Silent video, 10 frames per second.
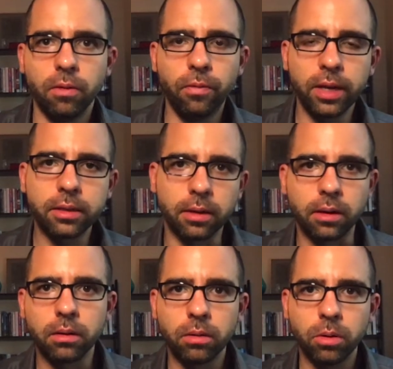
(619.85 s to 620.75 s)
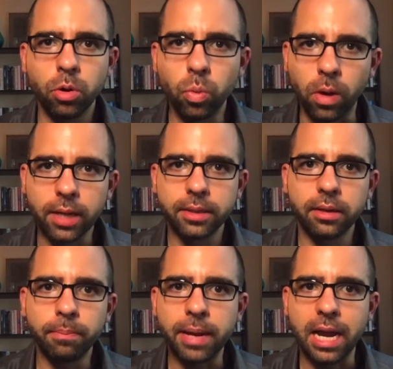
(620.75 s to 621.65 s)
Victor, who
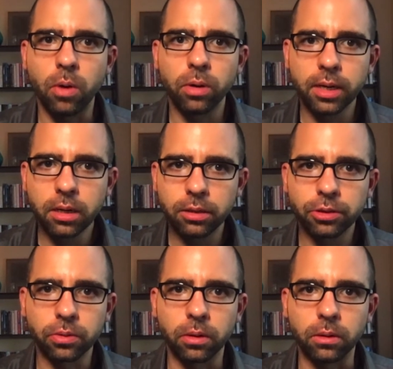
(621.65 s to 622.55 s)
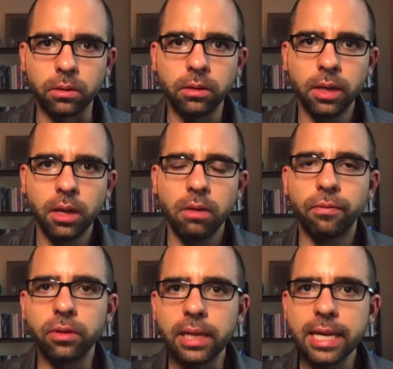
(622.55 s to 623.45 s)
wanted power and control,
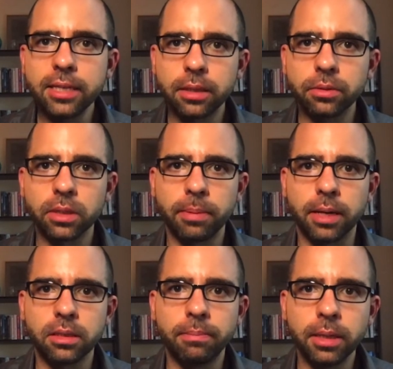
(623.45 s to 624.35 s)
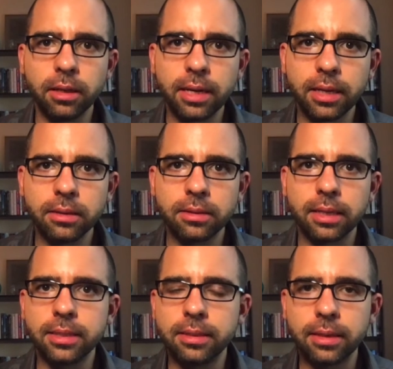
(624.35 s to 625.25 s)
flees his responsibilities
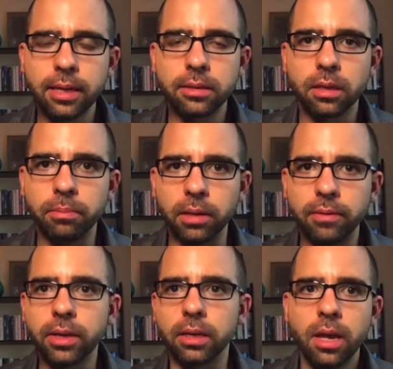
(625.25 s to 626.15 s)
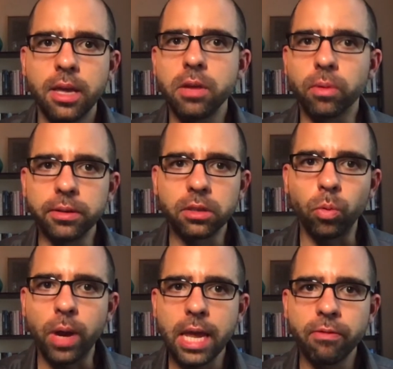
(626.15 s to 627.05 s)
and seeks oblivion. He runs
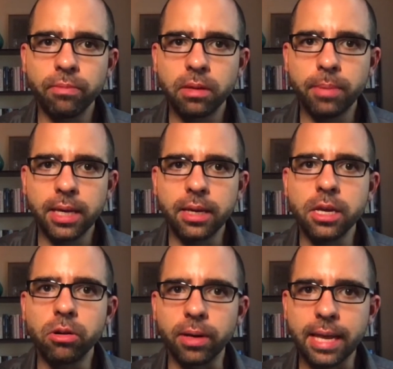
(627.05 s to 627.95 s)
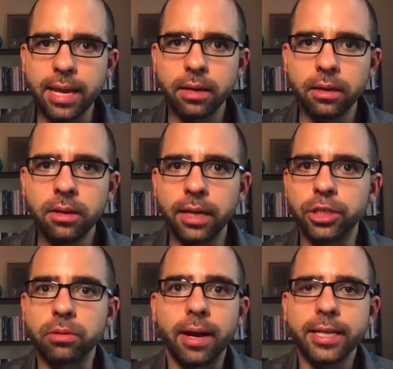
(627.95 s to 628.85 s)
away from the being he created and
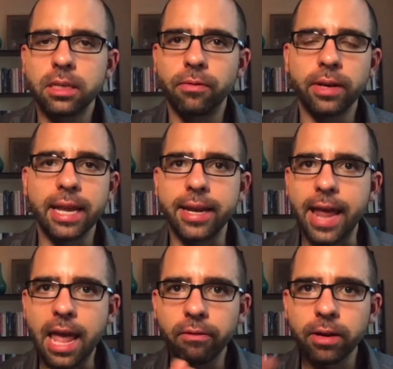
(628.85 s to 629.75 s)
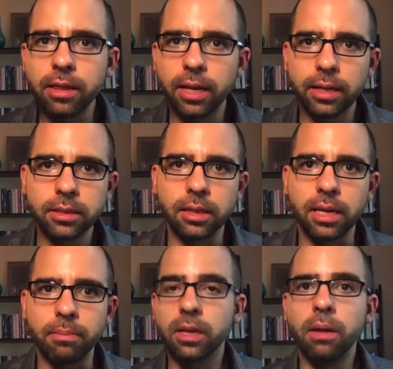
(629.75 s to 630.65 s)
tries to forget everything in
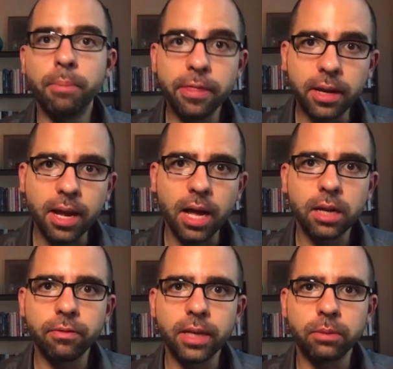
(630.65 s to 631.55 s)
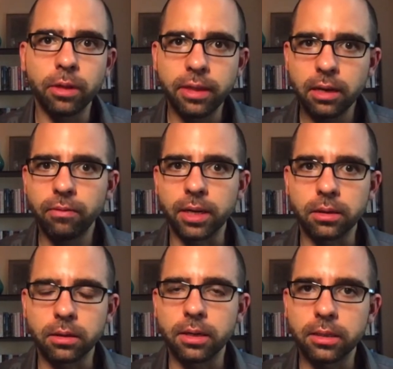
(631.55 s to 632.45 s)
sleep. But the conflict within
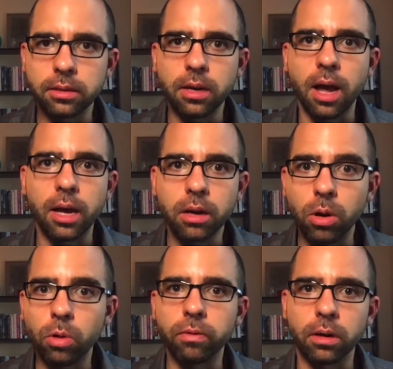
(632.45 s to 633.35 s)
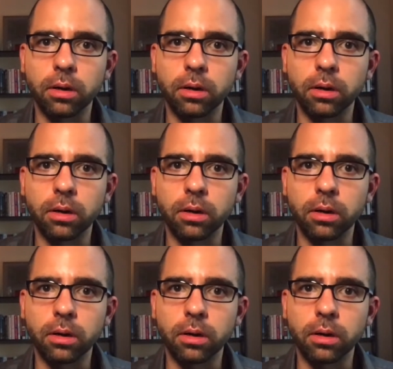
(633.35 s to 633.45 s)
Victor is not over.